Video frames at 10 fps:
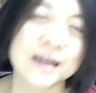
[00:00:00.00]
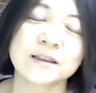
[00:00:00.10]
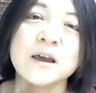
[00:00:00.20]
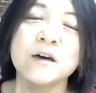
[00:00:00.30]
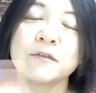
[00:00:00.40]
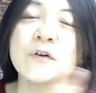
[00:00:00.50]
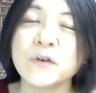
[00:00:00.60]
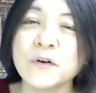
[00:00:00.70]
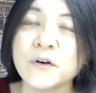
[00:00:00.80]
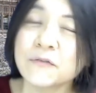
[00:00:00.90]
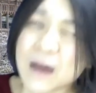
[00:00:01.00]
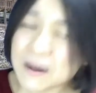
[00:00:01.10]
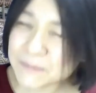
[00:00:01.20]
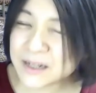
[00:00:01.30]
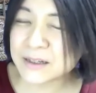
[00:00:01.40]
And for
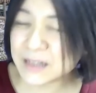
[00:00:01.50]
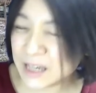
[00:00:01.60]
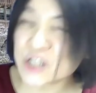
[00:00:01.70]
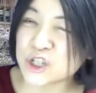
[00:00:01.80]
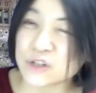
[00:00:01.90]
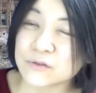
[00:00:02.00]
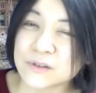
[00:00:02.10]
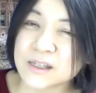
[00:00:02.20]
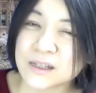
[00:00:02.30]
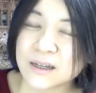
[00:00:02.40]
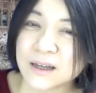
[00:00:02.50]
family issues,